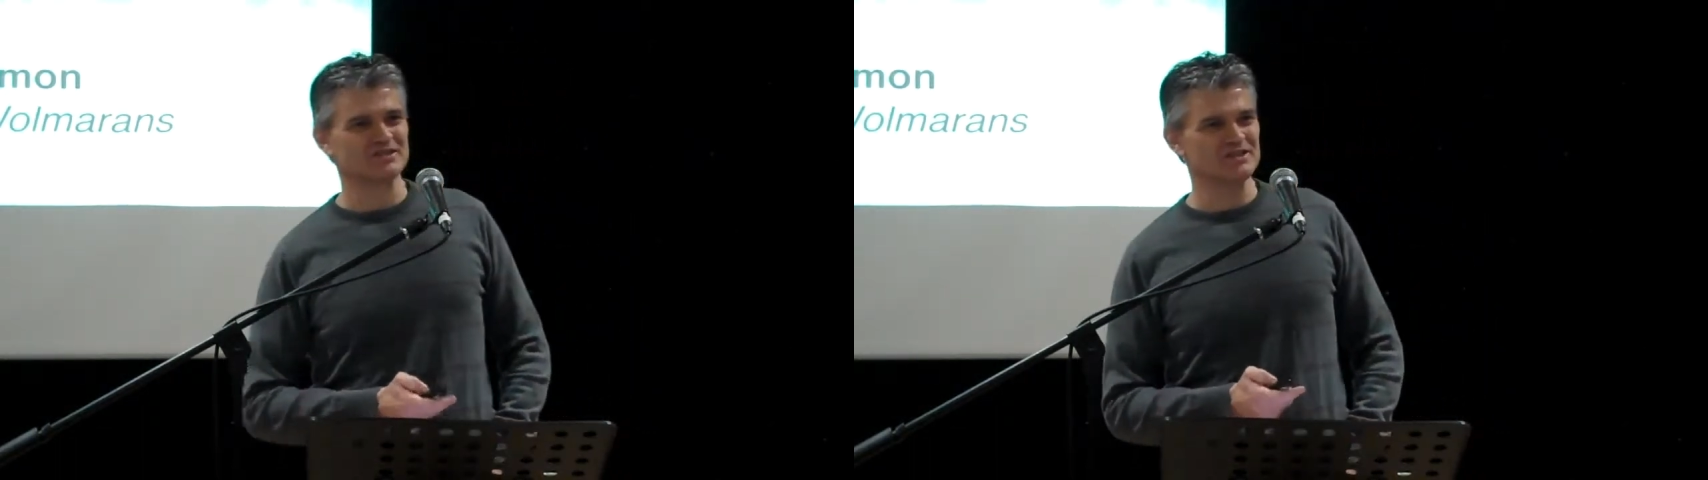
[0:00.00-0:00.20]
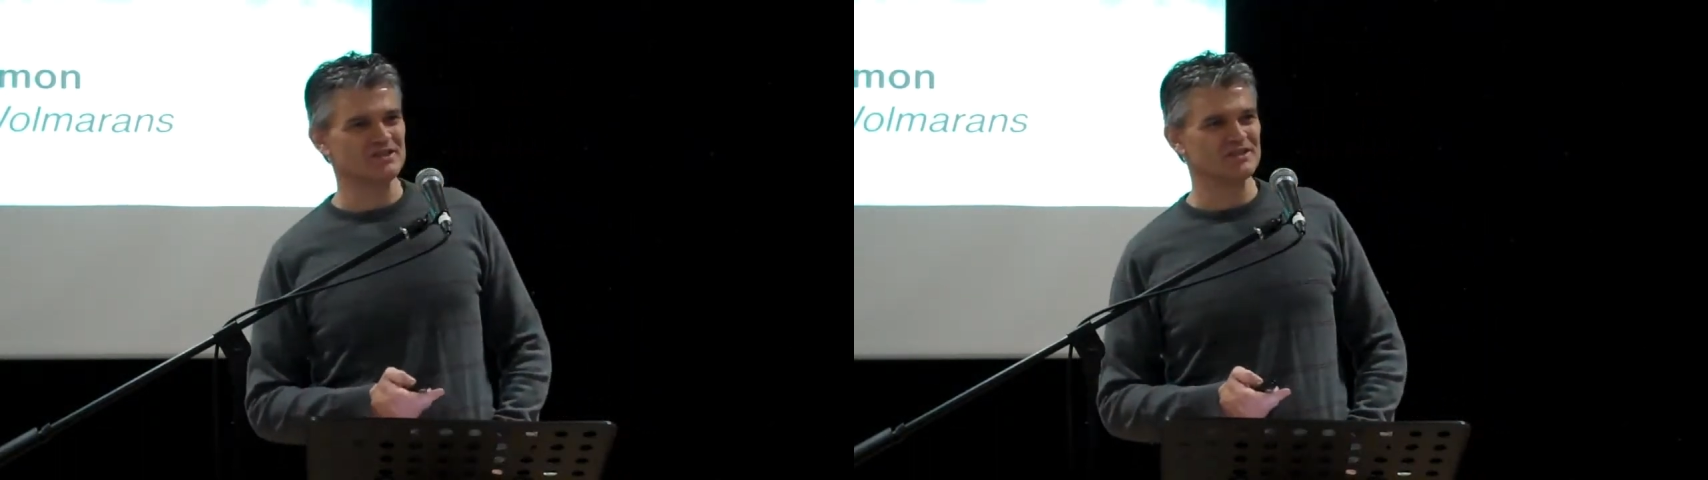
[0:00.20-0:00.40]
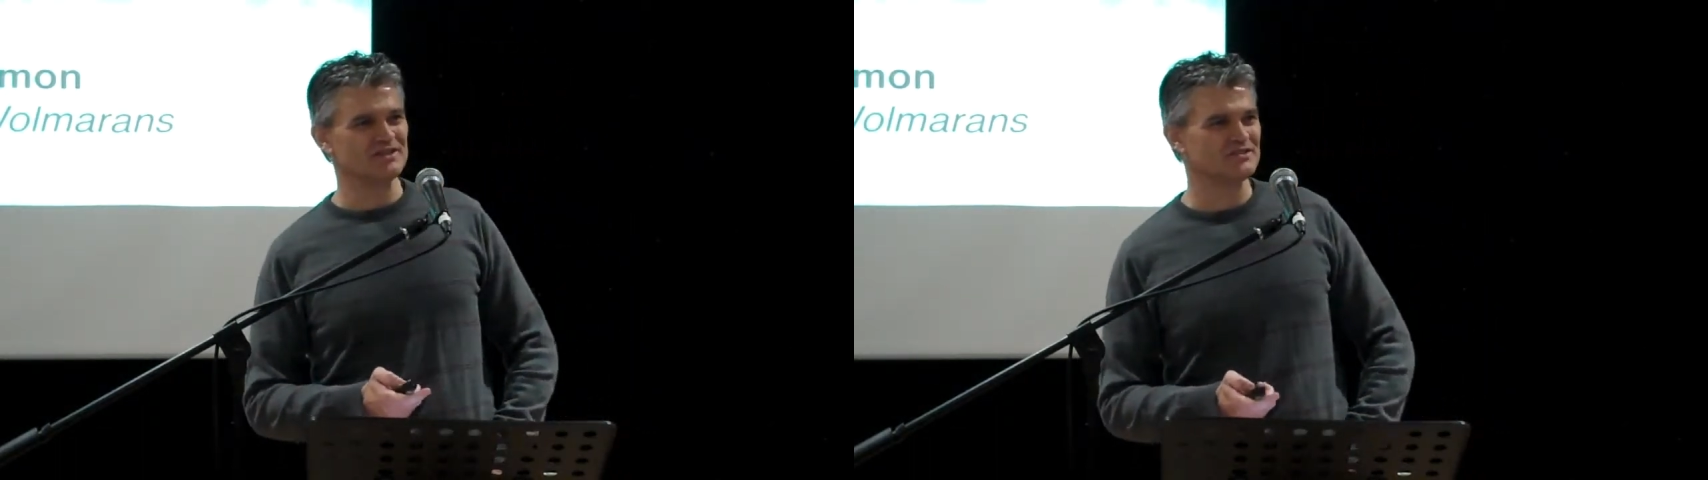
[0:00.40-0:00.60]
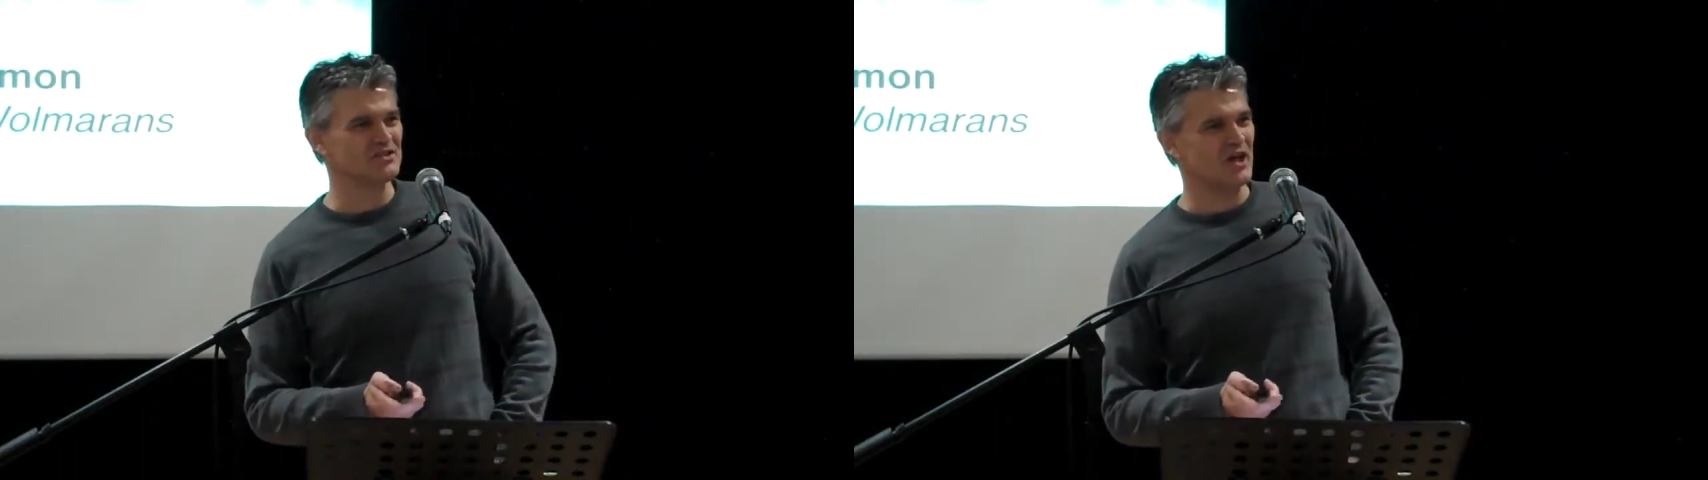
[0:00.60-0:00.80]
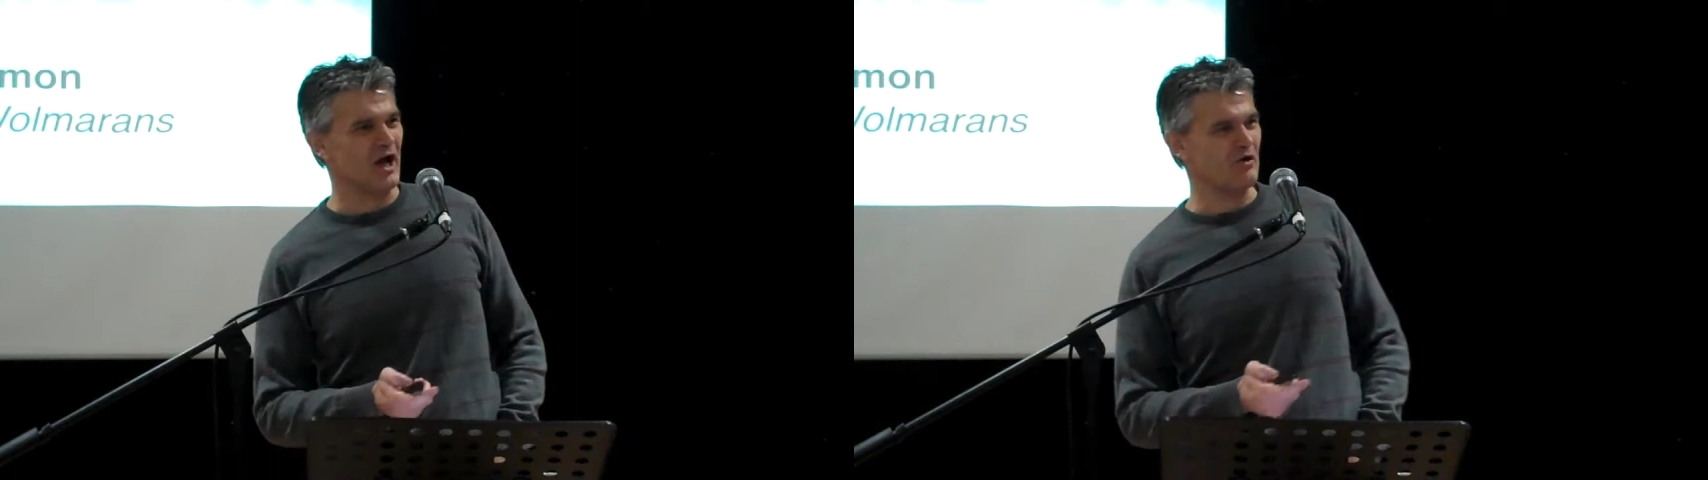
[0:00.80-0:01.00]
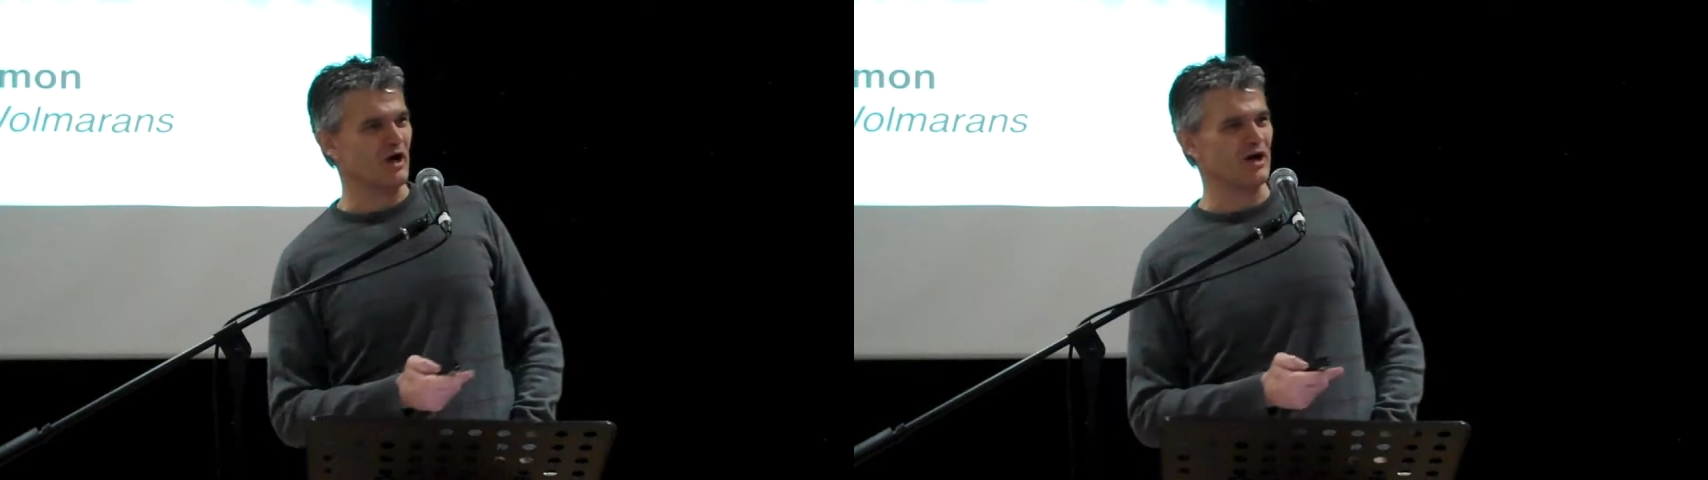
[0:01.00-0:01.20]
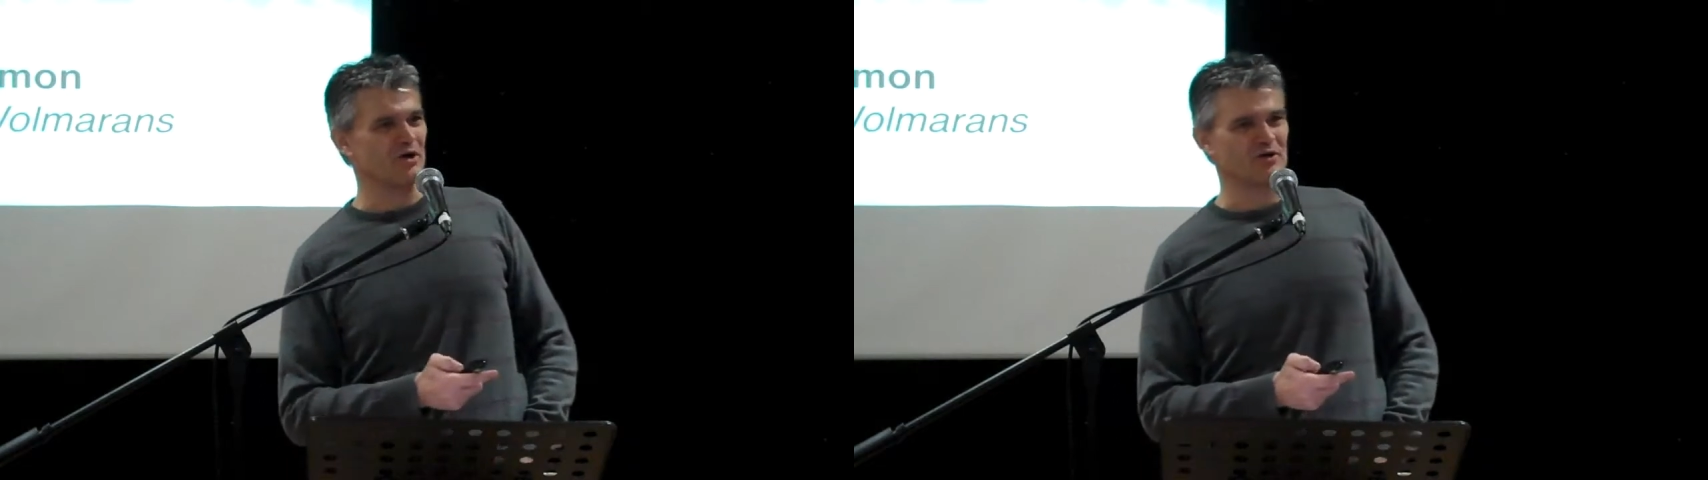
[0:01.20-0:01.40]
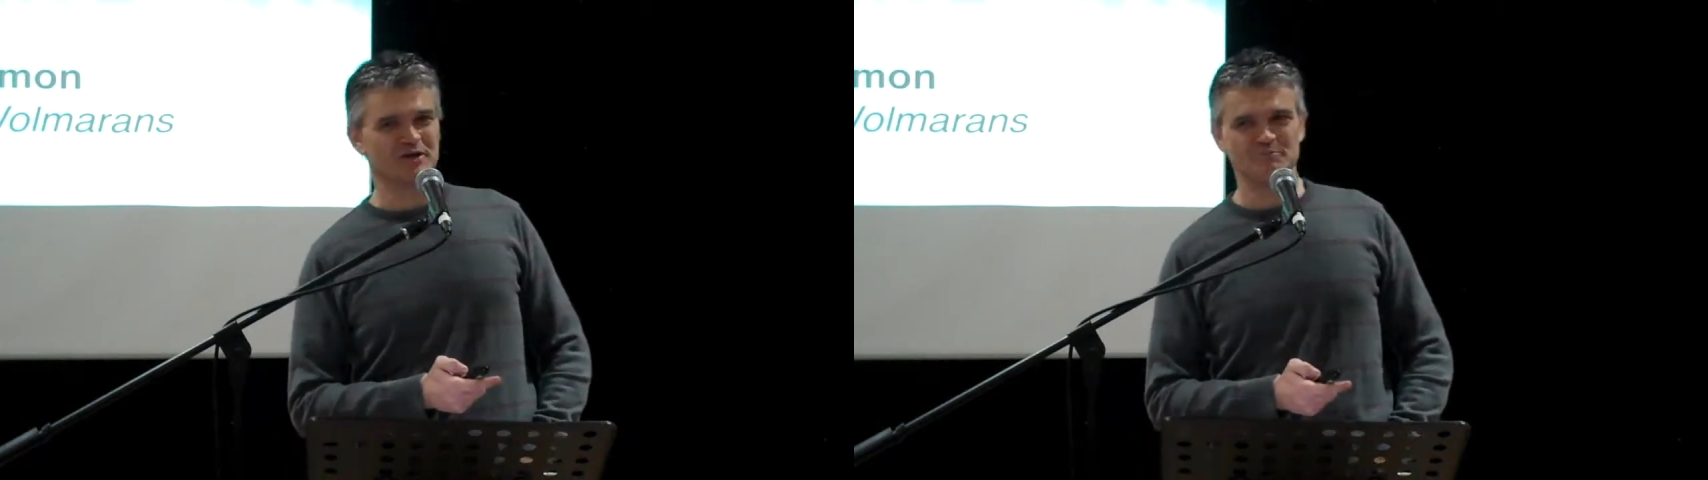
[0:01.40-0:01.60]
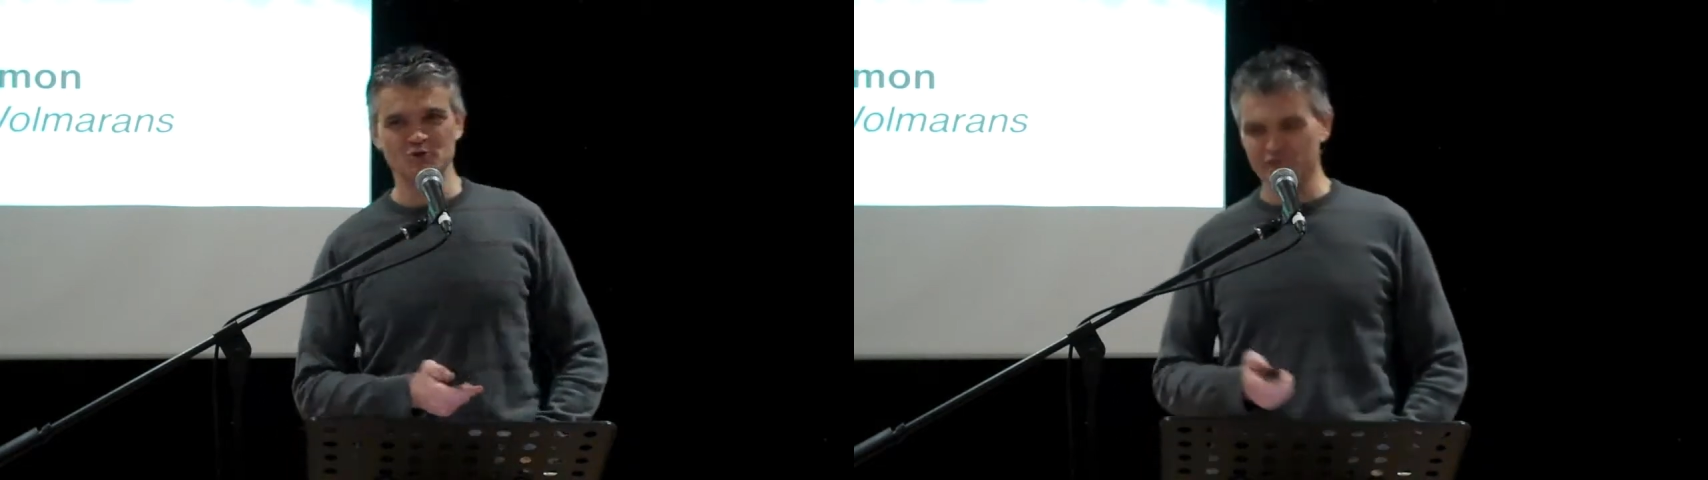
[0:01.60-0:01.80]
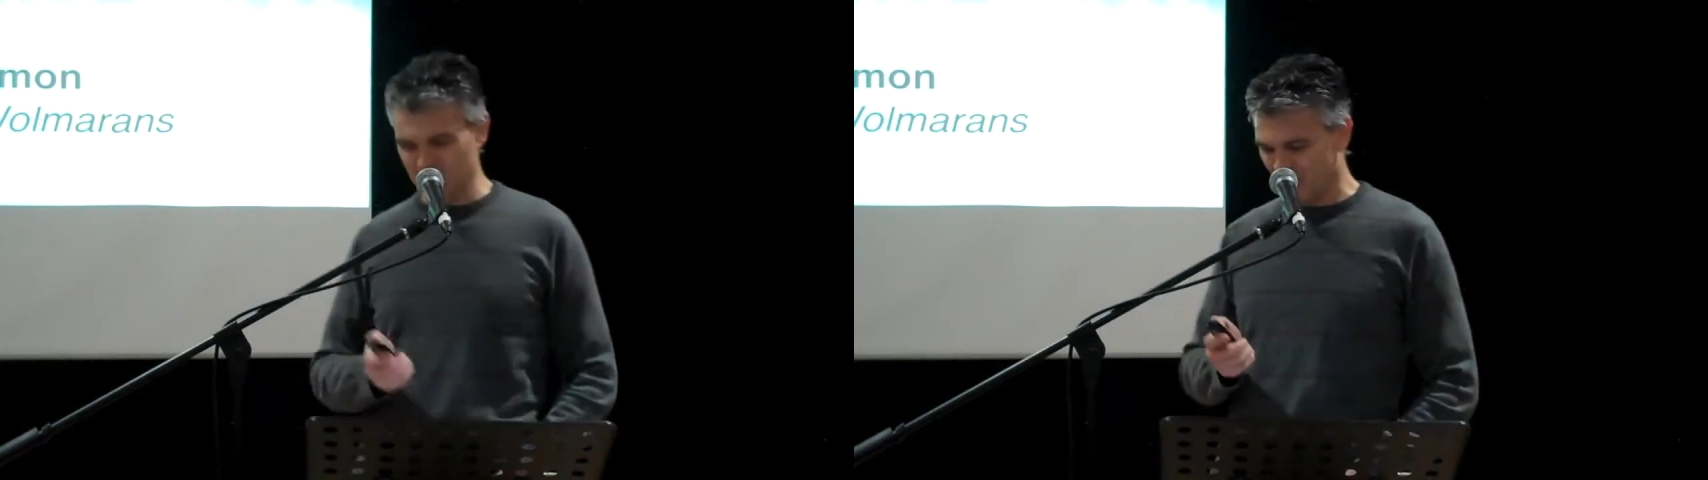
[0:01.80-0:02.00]
see see how our
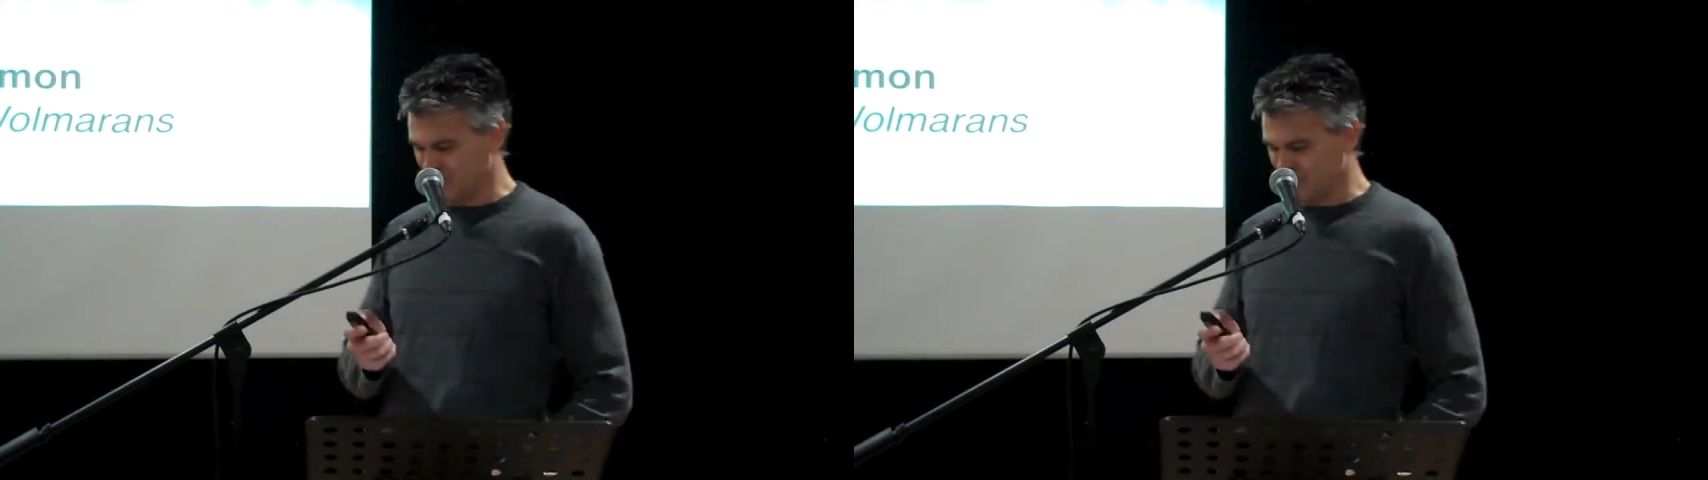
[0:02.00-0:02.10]
uh, movie